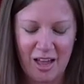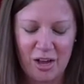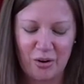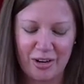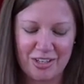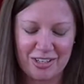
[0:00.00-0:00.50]

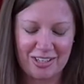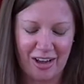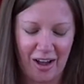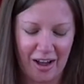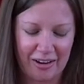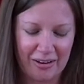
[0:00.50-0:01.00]
Gracious
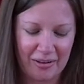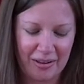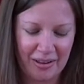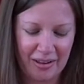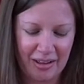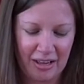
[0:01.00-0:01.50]
God,
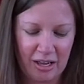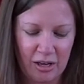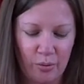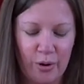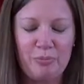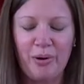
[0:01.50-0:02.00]

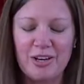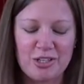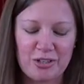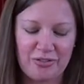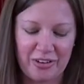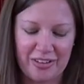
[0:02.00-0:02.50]
we praise
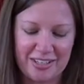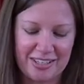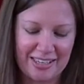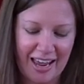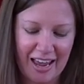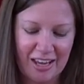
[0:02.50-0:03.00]
you for this
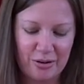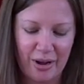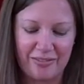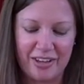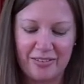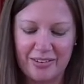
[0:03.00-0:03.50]
day you
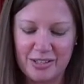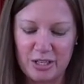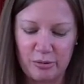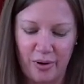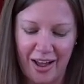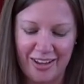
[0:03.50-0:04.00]
have given
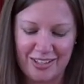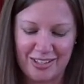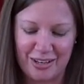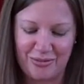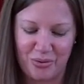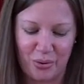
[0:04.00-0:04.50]
to us
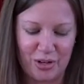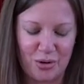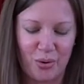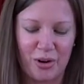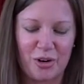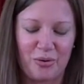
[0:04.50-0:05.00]
and for
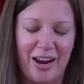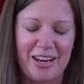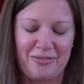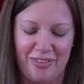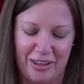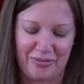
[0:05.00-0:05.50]
your great
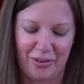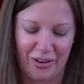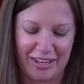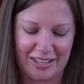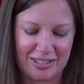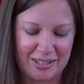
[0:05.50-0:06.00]

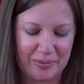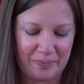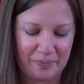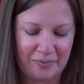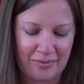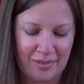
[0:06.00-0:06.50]
faithfulness.
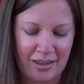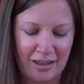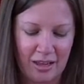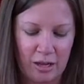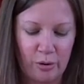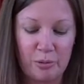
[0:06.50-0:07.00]

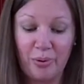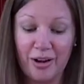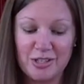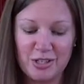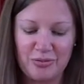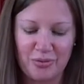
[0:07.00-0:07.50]
We
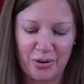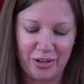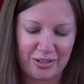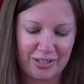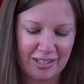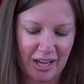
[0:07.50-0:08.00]
praise you for
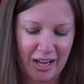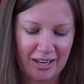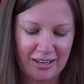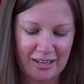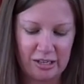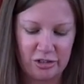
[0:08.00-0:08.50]
your
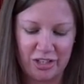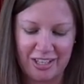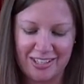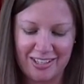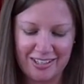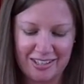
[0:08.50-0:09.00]
Son,
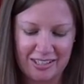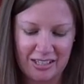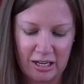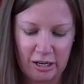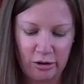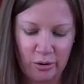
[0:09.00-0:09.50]
Jesus,
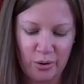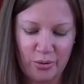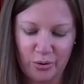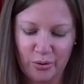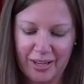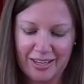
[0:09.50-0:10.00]
who
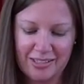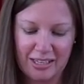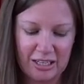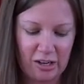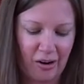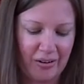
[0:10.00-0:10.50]
through his
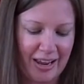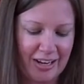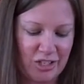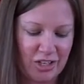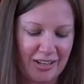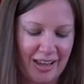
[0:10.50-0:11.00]

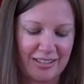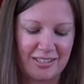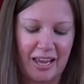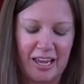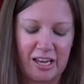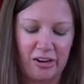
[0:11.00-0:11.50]
incarnation has
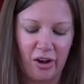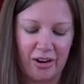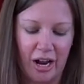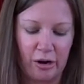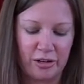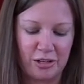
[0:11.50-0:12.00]
taken on
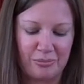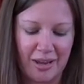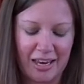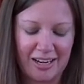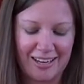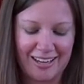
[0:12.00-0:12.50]
our
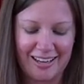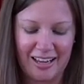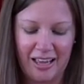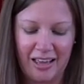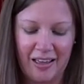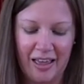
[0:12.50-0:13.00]
humanity
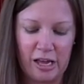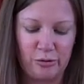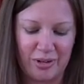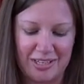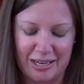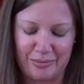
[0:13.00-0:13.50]
and
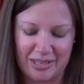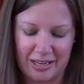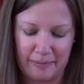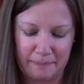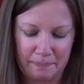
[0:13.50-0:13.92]
redeemed it.